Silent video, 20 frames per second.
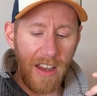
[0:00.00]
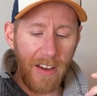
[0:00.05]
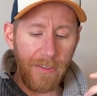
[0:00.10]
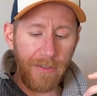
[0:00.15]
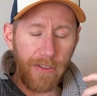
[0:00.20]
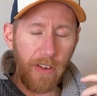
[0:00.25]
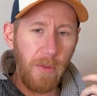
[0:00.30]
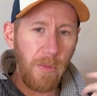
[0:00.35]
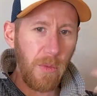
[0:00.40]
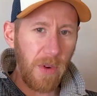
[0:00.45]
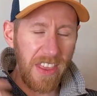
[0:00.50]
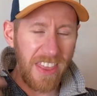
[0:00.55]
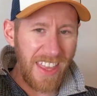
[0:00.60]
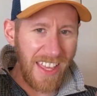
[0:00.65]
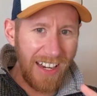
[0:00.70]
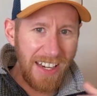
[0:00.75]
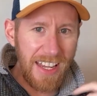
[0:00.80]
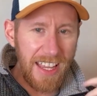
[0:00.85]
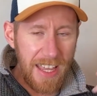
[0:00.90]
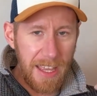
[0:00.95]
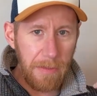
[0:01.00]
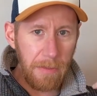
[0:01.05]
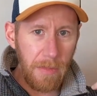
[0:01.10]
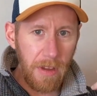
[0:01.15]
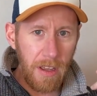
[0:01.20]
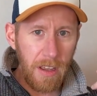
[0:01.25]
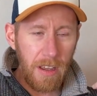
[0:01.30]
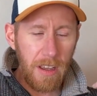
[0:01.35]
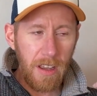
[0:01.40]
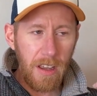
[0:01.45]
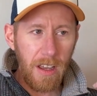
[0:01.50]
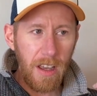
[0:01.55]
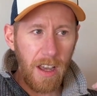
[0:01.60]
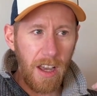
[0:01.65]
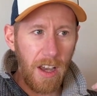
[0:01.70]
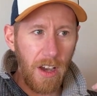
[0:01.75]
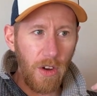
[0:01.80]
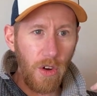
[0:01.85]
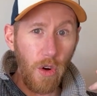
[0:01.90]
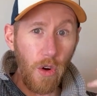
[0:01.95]
from within him
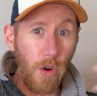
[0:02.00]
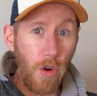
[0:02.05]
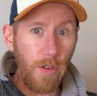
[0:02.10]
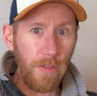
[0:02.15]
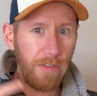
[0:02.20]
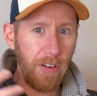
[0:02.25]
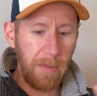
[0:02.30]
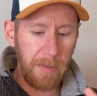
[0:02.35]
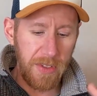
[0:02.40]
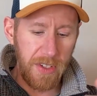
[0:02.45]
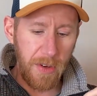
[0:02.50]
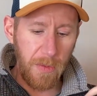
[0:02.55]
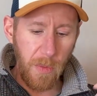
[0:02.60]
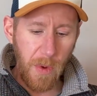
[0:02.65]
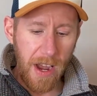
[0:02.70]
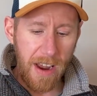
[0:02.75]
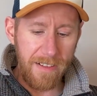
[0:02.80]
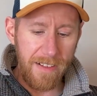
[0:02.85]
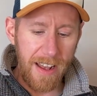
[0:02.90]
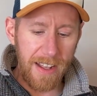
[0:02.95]
or from somewhere